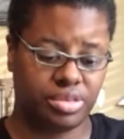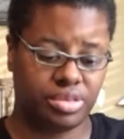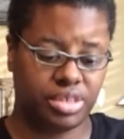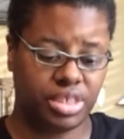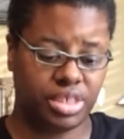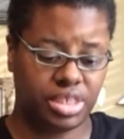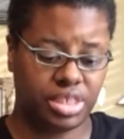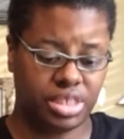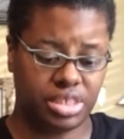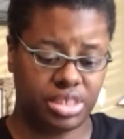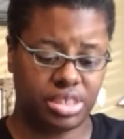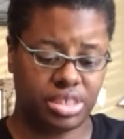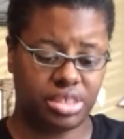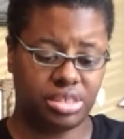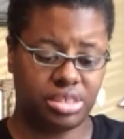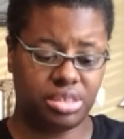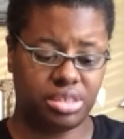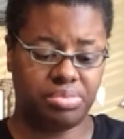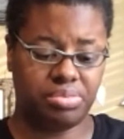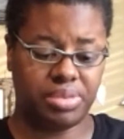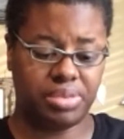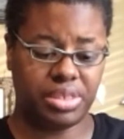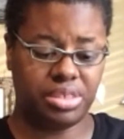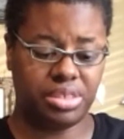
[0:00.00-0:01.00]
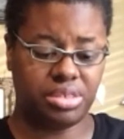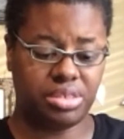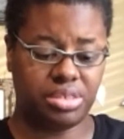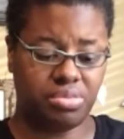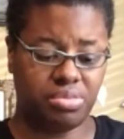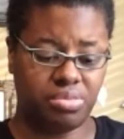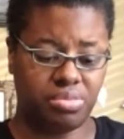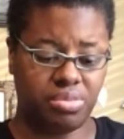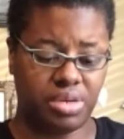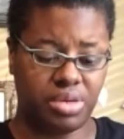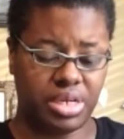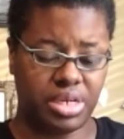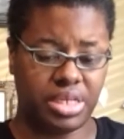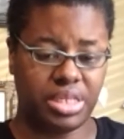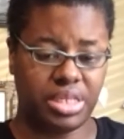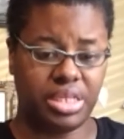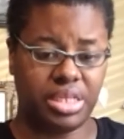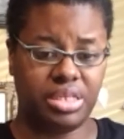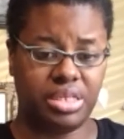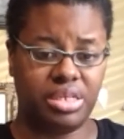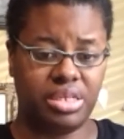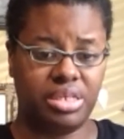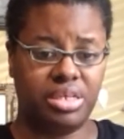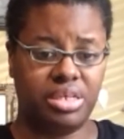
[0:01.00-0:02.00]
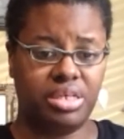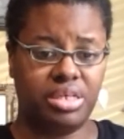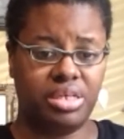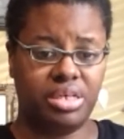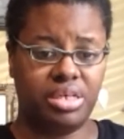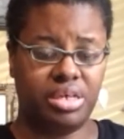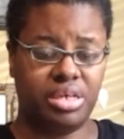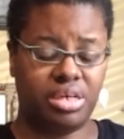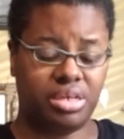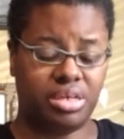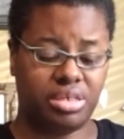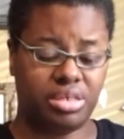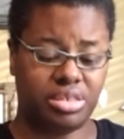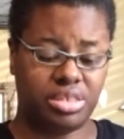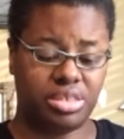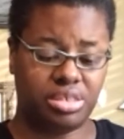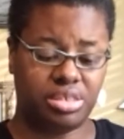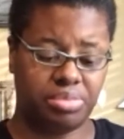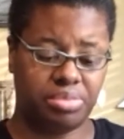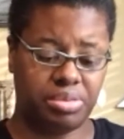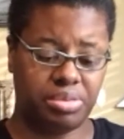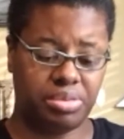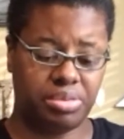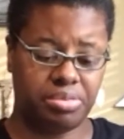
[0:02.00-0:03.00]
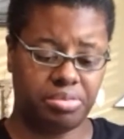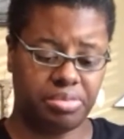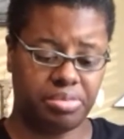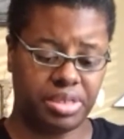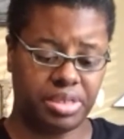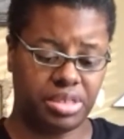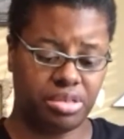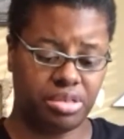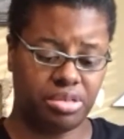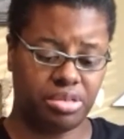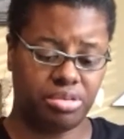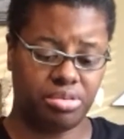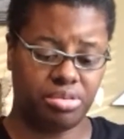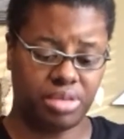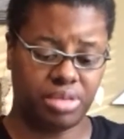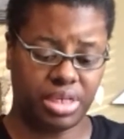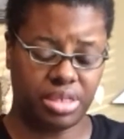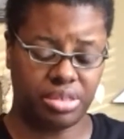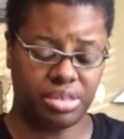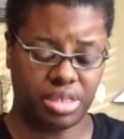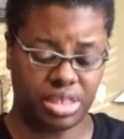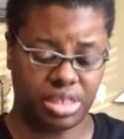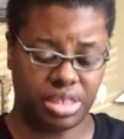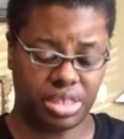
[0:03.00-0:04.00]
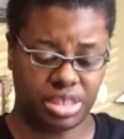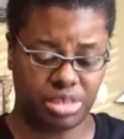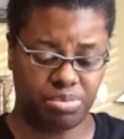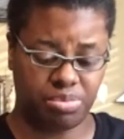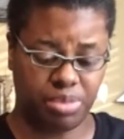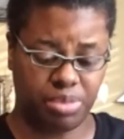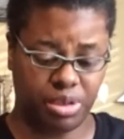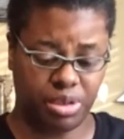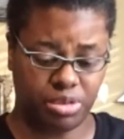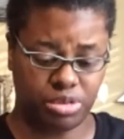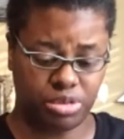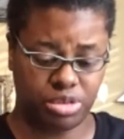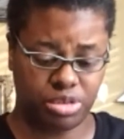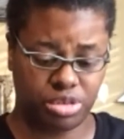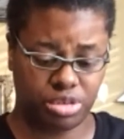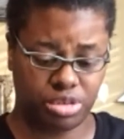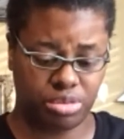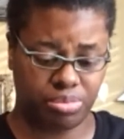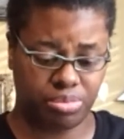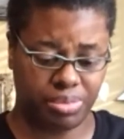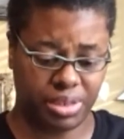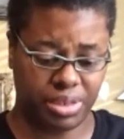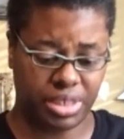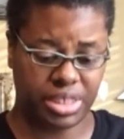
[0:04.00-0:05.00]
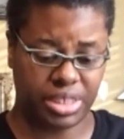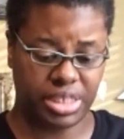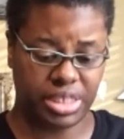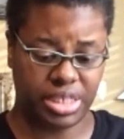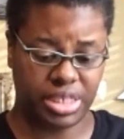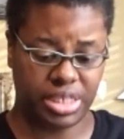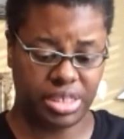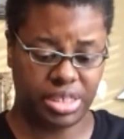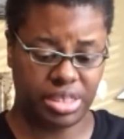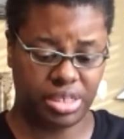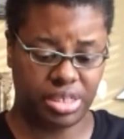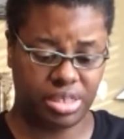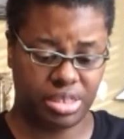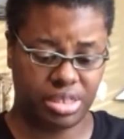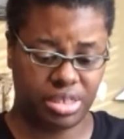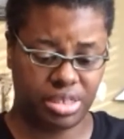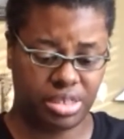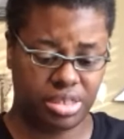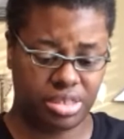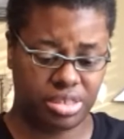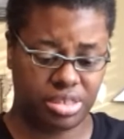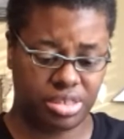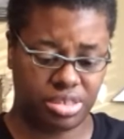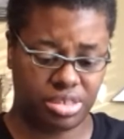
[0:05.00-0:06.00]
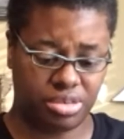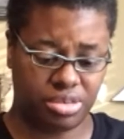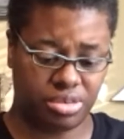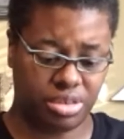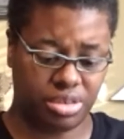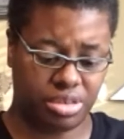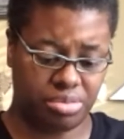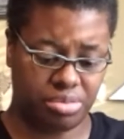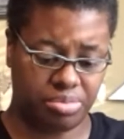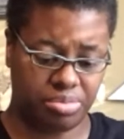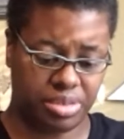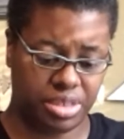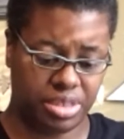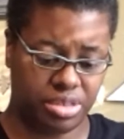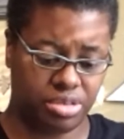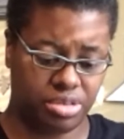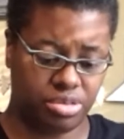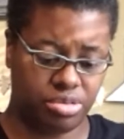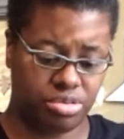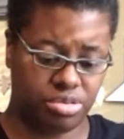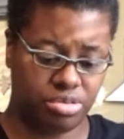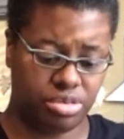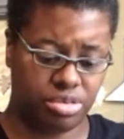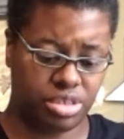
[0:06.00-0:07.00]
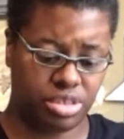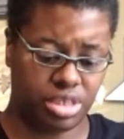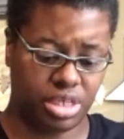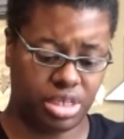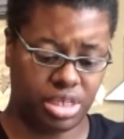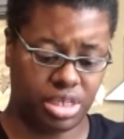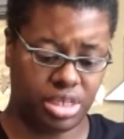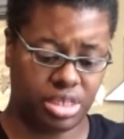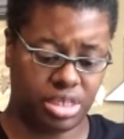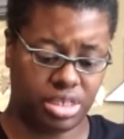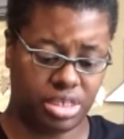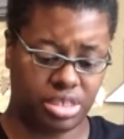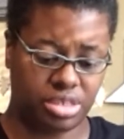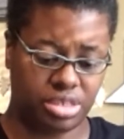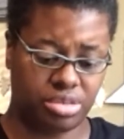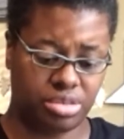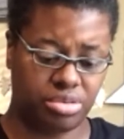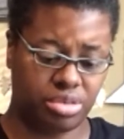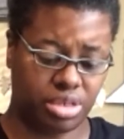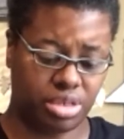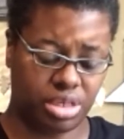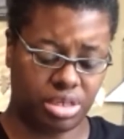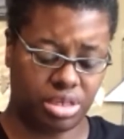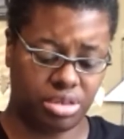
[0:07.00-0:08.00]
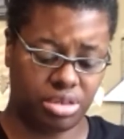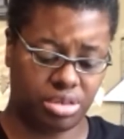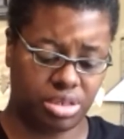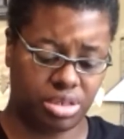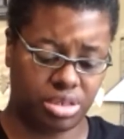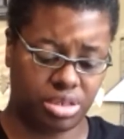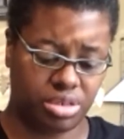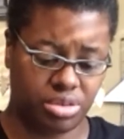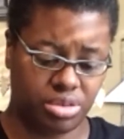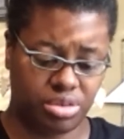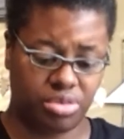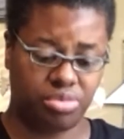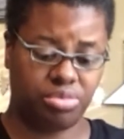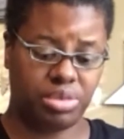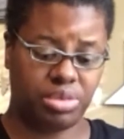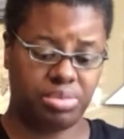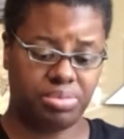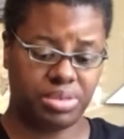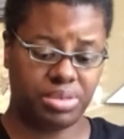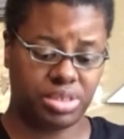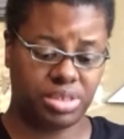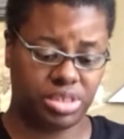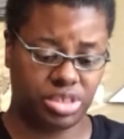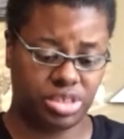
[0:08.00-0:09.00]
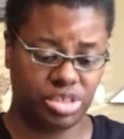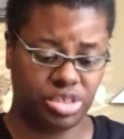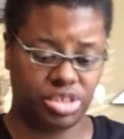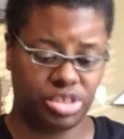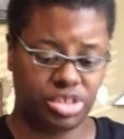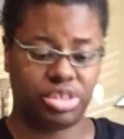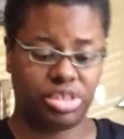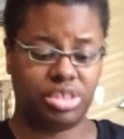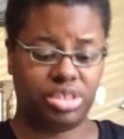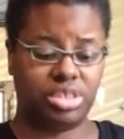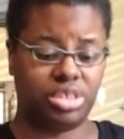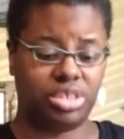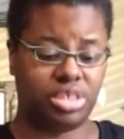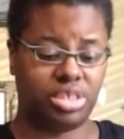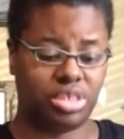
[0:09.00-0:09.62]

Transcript: And this is just basically what some people may know as poster putty. So it can be used and repositioned.